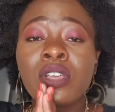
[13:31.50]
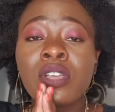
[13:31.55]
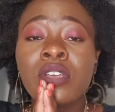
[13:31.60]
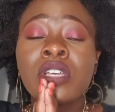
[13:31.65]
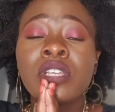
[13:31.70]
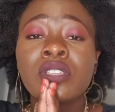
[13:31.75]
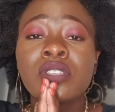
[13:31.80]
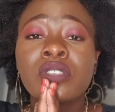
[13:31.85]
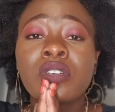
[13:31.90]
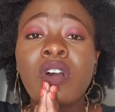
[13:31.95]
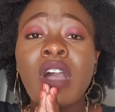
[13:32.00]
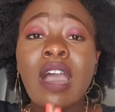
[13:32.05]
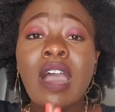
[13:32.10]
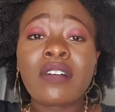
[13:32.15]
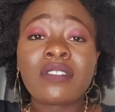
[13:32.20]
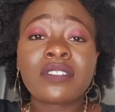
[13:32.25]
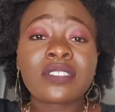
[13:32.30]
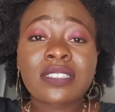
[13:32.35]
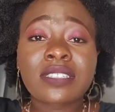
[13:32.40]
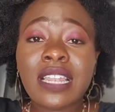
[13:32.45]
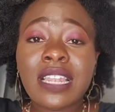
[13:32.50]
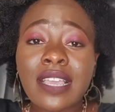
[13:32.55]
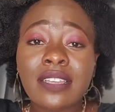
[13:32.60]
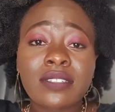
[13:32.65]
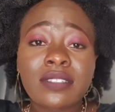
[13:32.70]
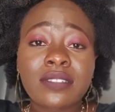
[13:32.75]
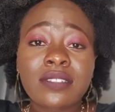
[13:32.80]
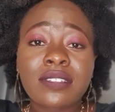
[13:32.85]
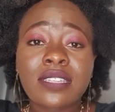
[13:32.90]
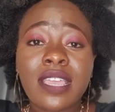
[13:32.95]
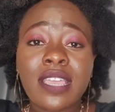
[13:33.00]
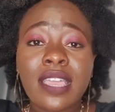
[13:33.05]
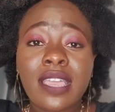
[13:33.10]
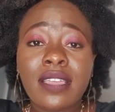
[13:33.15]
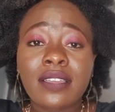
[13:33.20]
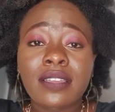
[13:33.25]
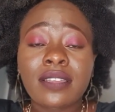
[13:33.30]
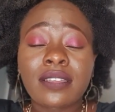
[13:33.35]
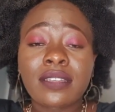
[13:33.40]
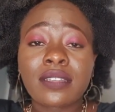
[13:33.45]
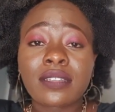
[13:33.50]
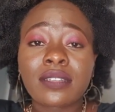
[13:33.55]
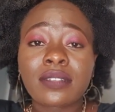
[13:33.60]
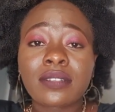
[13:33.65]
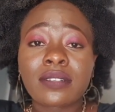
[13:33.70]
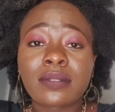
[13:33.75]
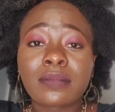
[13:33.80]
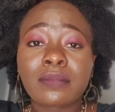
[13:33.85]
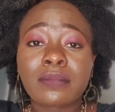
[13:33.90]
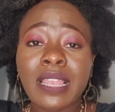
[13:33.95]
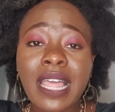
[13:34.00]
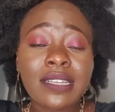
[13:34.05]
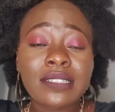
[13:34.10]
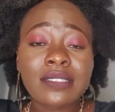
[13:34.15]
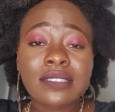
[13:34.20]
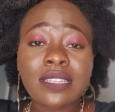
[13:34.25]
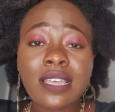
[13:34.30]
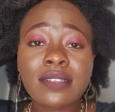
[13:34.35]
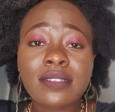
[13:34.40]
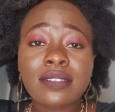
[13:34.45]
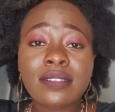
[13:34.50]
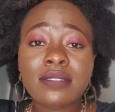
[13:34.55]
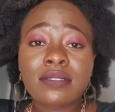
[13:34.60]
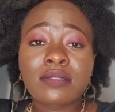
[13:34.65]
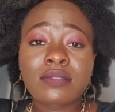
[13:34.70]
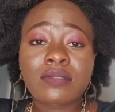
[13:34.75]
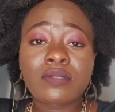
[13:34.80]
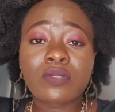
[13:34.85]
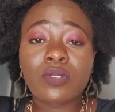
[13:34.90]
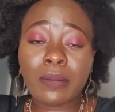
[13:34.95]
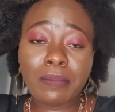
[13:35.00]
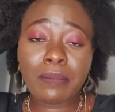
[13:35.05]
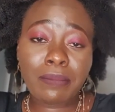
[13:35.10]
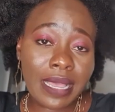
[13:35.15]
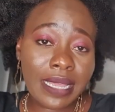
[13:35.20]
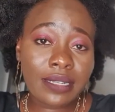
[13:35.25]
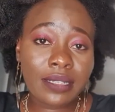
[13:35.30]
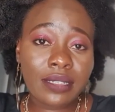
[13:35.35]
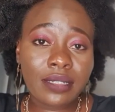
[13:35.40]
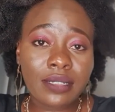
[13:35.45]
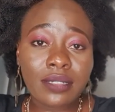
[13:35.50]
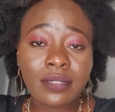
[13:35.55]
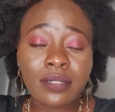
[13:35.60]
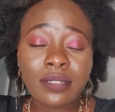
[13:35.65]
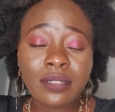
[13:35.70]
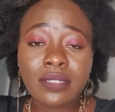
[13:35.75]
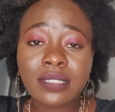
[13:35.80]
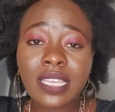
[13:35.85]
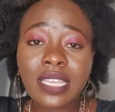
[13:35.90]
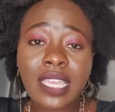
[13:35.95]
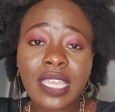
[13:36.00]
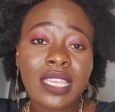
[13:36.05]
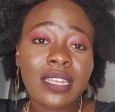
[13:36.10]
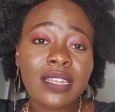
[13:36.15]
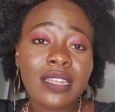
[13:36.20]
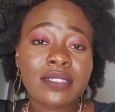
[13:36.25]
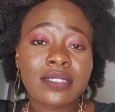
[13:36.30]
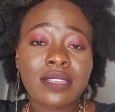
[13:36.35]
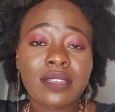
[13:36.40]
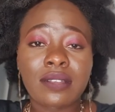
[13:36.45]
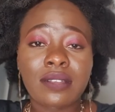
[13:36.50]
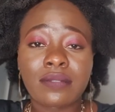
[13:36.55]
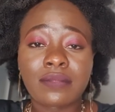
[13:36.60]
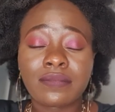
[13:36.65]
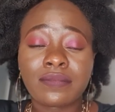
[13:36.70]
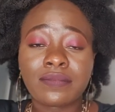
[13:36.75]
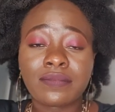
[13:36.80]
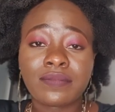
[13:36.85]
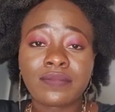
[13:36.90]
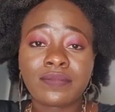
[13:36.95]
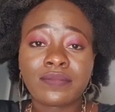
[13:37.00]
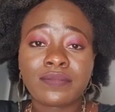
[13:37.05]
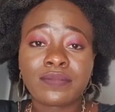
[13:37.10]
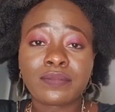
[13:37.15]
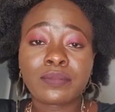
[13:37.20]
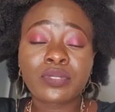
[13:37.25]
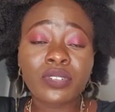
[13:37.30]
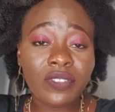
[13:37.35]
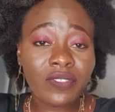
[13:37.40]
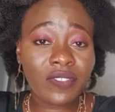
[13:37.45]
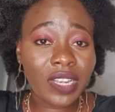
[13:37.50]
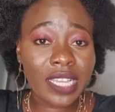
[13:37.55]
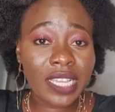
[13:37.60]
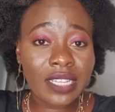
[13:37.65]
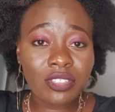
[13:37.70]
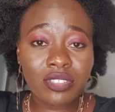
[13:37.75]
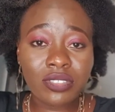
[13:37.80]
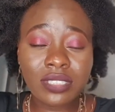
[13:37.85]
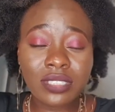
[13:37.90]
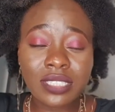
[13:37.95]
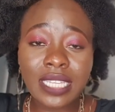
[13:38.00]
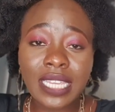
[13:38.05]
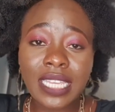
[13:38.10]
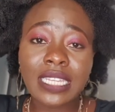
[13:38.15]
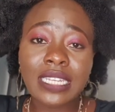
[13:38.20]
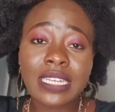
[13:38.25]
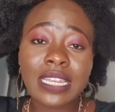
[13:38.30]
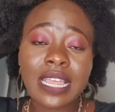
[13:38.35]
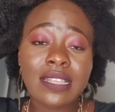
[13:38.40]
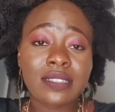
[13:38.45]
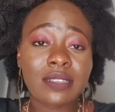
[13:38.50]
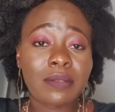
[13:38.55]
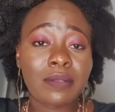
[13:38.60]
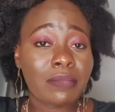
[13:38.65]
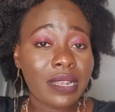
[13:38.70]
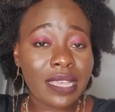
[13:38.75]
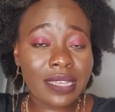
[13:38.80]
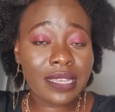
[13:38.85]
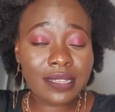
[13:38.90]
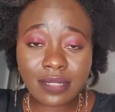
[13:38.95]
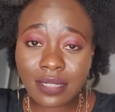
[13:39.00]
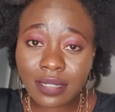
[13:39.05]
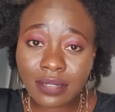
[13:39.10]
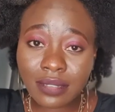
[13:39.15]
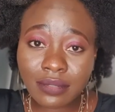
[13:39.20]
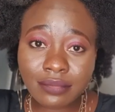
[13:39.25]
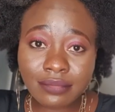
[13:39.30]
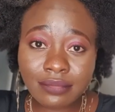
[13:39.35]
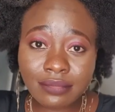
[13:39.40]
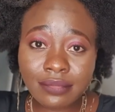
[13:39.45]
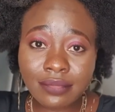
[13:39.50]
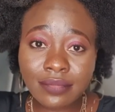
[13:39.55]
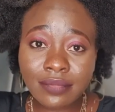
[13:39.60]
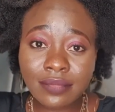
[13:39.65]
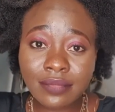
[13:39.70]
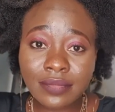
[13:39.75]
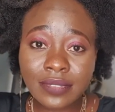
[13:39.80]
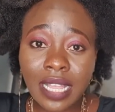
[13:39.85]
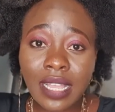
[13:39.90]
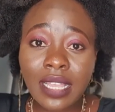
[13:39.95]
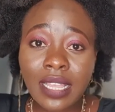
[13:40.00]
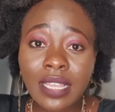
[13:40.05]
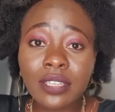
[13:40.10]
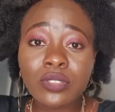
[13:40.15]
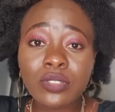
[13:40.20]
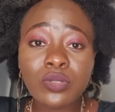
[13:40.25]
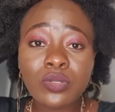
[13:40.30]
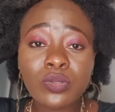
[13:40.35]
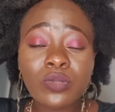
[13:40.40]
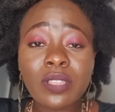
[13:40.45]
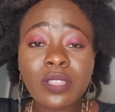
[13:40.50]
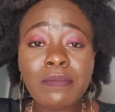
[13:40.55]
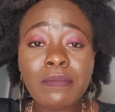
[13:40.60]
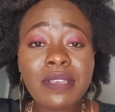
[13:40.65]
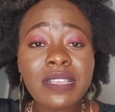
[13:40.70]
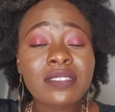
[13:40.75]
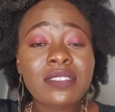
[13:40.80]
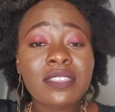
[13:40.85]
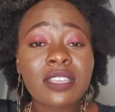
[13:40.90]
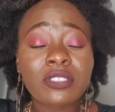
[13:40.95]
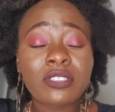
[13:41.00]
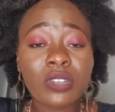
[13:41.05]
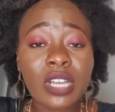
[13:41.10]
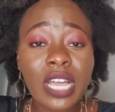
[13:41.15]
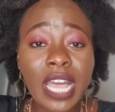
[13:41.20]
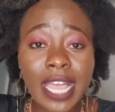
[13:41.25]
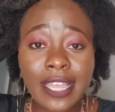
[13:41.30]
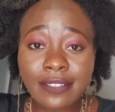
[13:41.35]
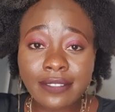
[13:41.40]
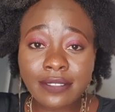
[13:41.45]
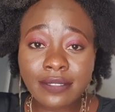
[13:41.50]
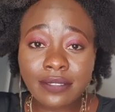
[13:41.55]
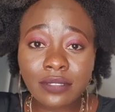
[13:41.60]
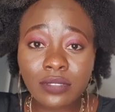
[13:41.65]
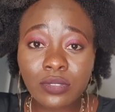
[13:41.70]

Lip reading: So I would just like to say, black tax is not a burden. Take it as a privilege. Take it as a blessing. Do the best that you can.